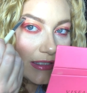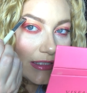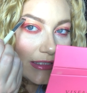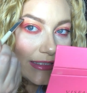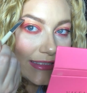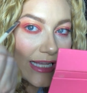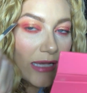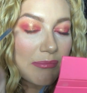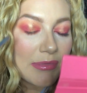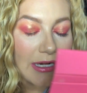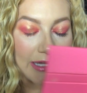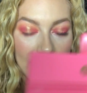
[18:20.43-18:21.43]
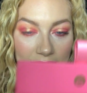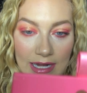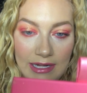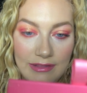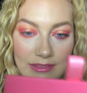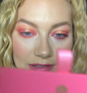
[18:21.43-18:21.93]
step, but I
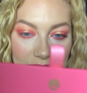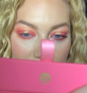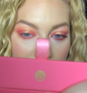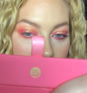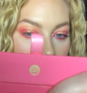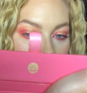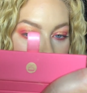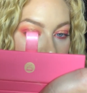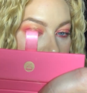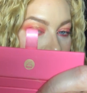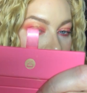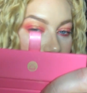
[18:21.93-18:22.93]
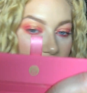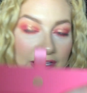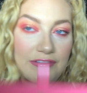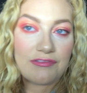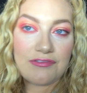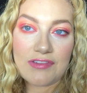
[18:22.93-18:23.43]
kind of thought that it looked like a really
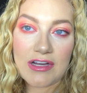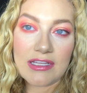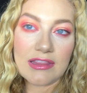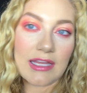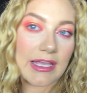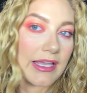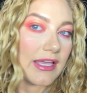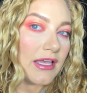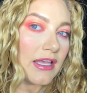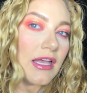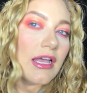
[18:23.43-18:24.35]
fun, like,